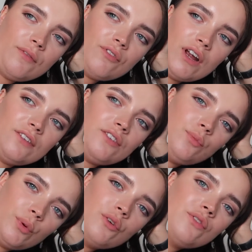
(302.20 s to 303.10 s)
and friends. His
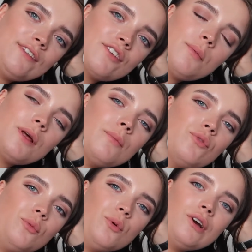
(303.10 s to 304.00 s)
birthday's coming up,
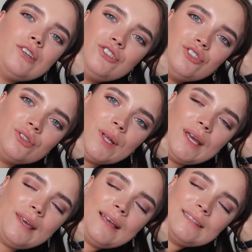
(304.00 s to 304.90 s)
so I'm not going to show
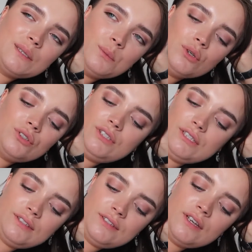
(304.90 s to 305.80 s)
that in case they watch
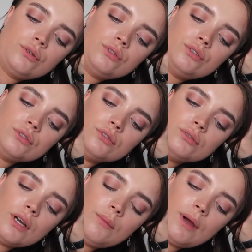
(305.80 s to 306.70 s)
this.
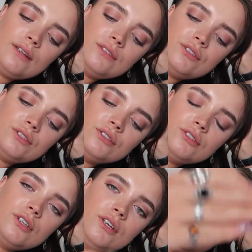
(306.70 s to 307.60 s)
Also, I went
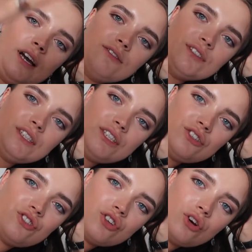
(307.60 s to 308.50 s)
into a
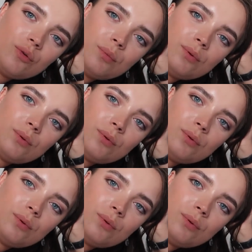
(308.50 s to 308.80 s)
vintage shop.